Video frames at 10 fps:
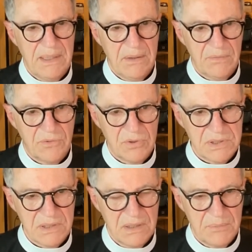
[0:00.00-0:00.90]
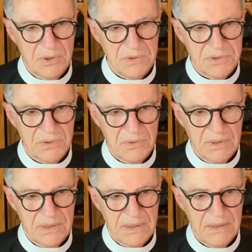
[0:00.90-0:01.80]
and now, of course, I'm
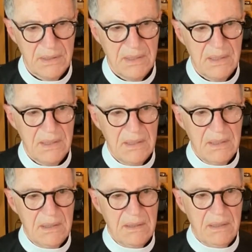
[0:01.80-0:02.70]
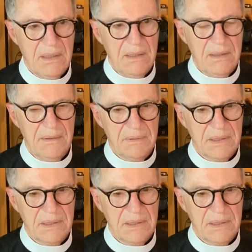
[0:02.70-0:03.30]
also a uh,